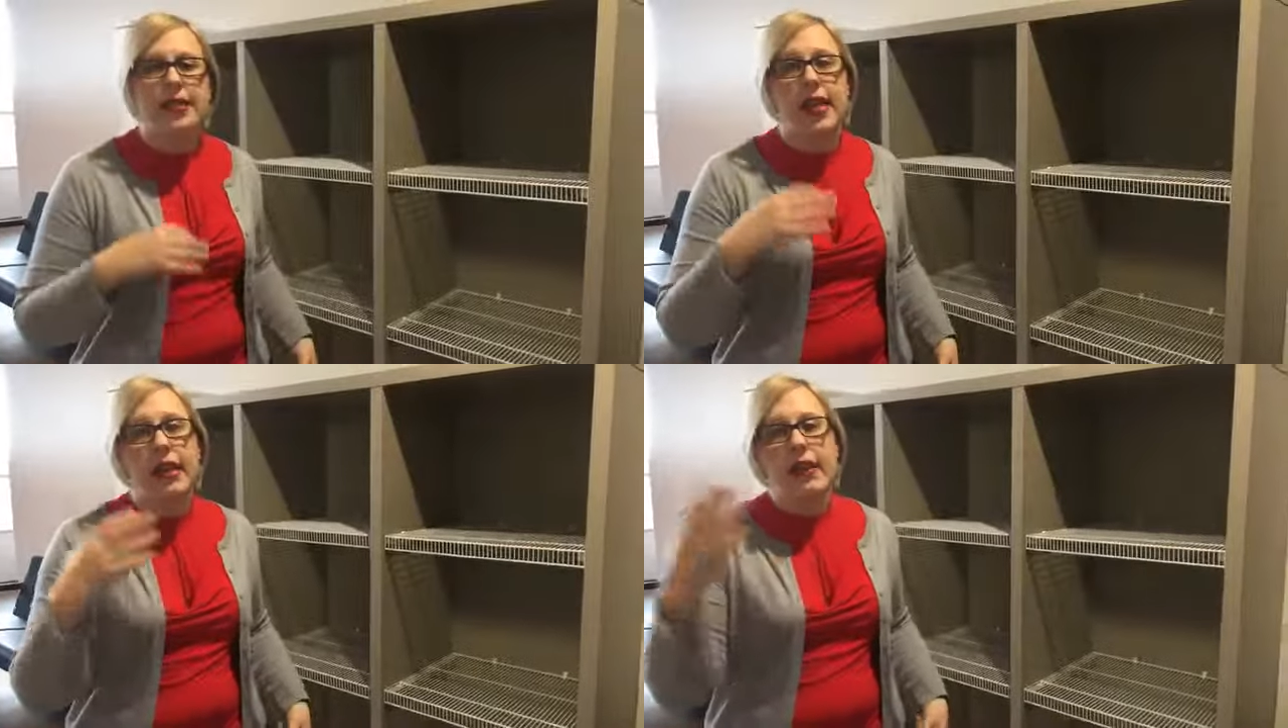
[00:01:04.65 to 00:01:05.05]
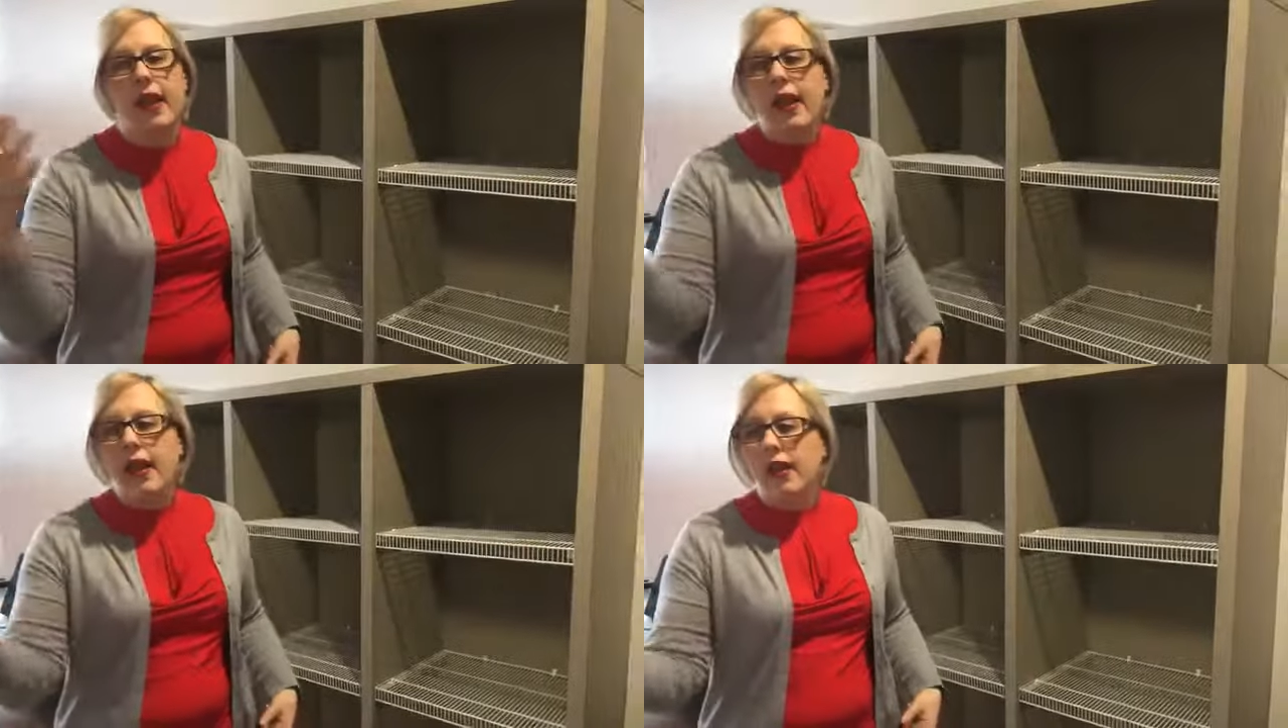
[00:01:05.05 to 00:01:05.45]
they,
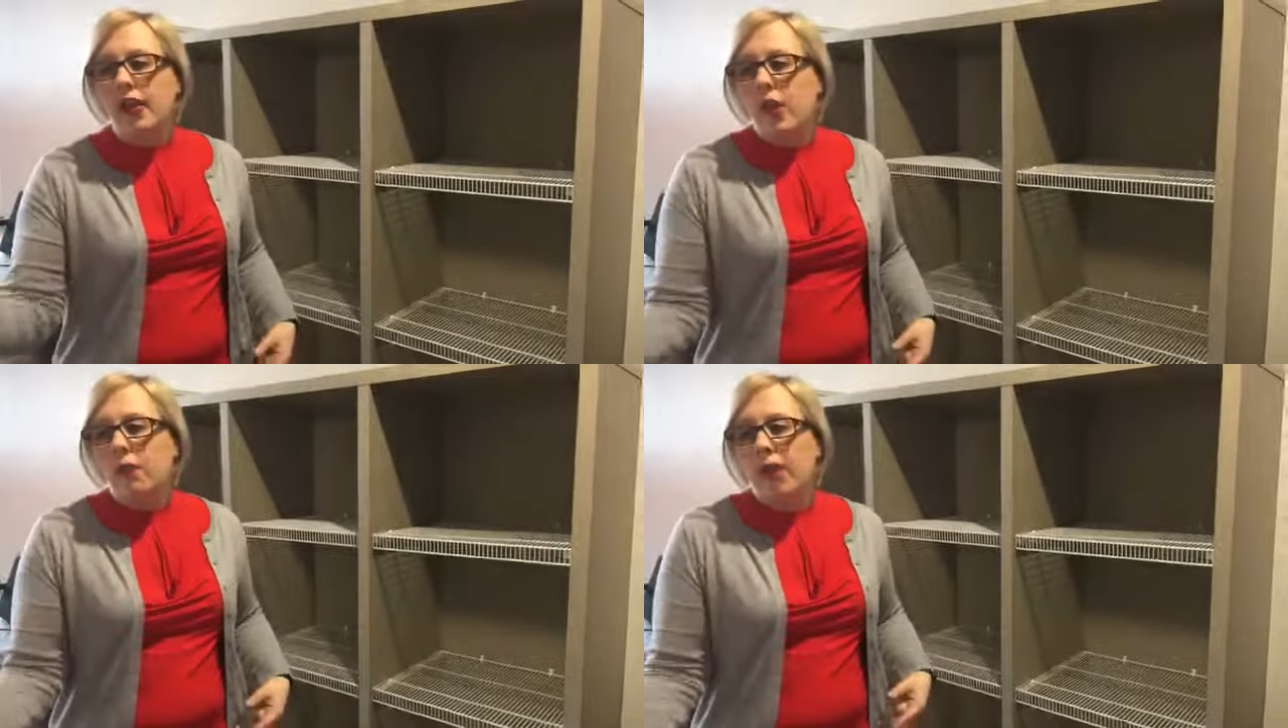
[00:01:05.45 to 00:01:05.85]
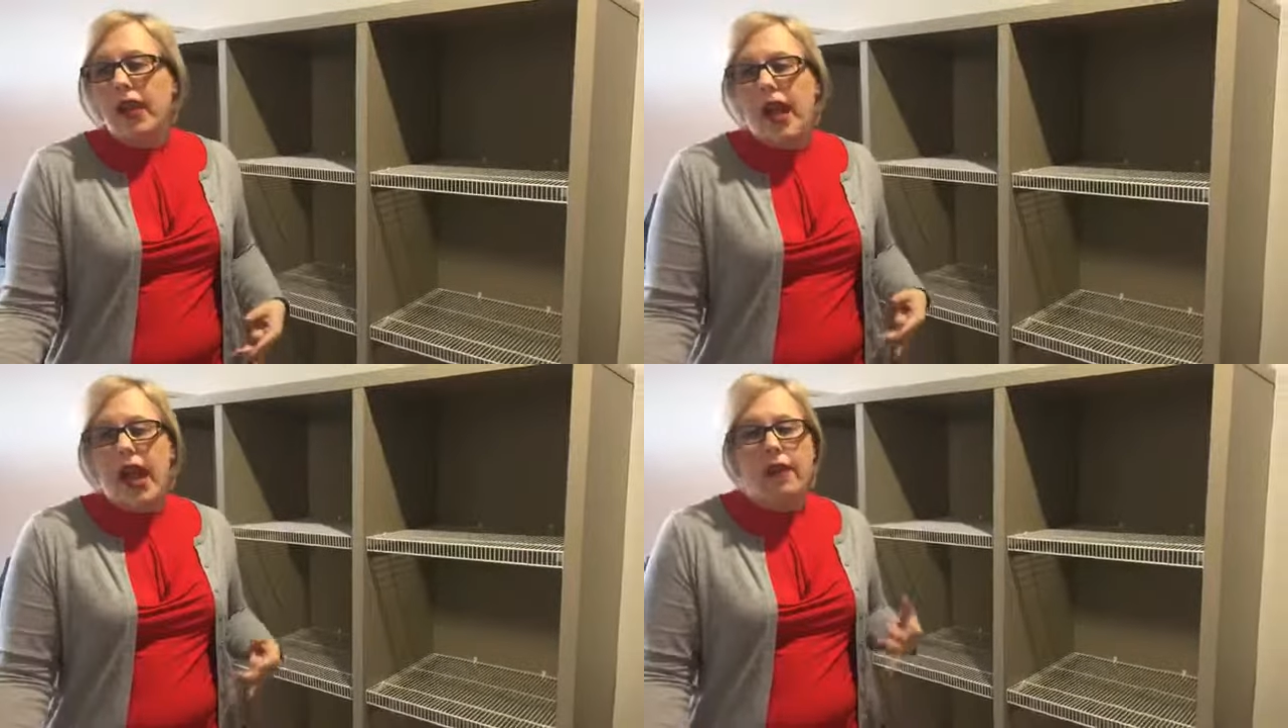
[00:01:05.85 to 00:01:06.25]
may
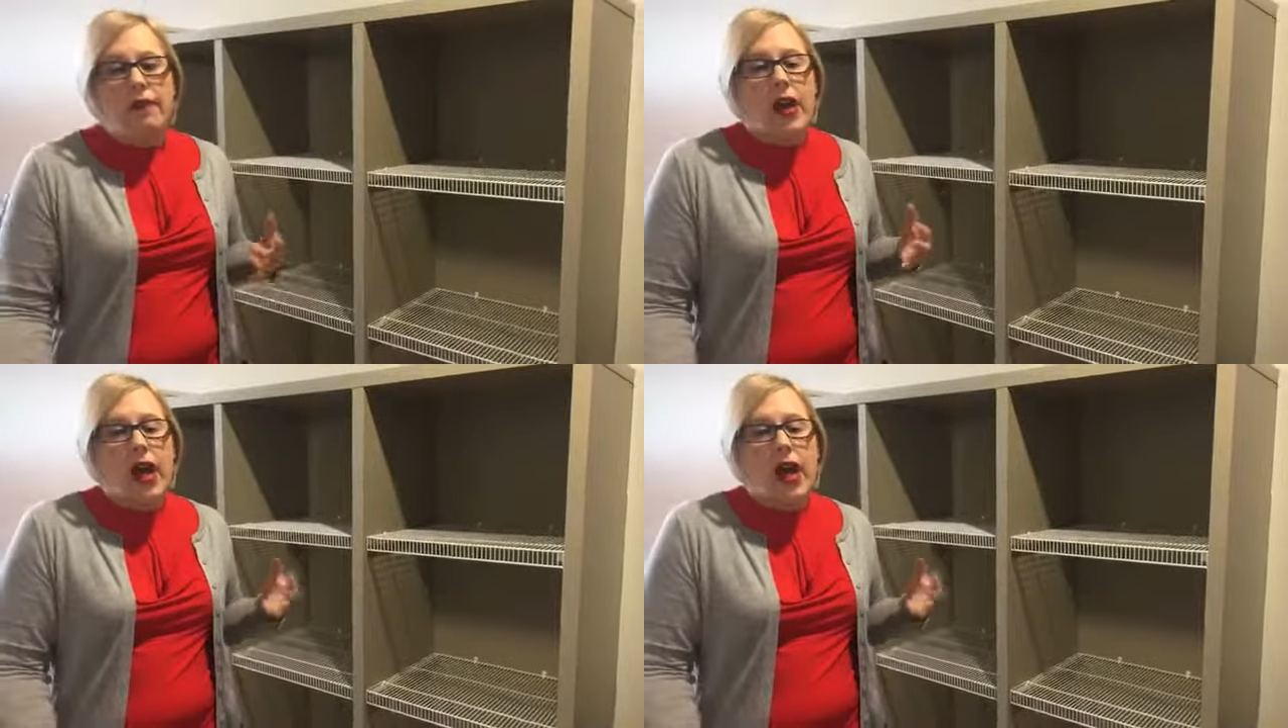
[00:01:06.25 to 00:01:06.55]
have